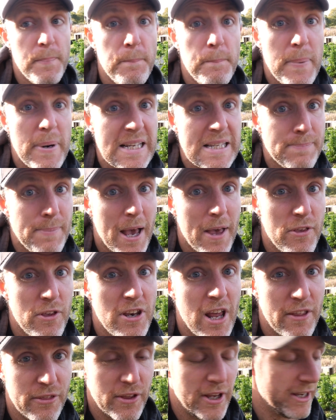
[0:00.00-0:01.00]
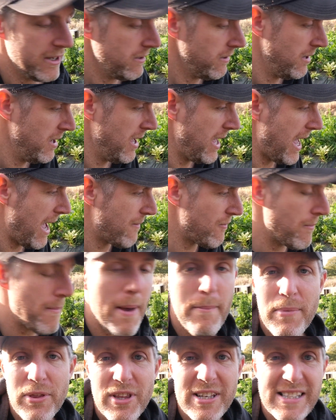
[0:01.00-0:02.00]
But it's better than nothing. And
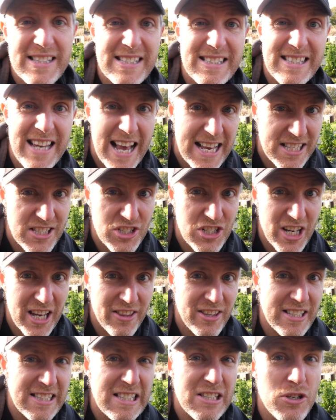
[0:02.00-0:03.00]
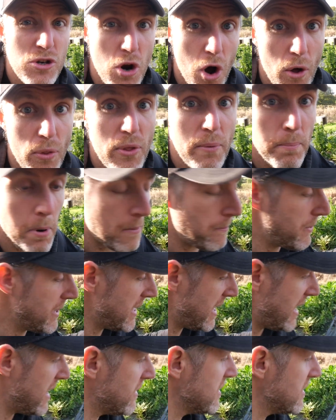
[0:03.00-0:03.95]
remember, this is test year. This is not the proper year.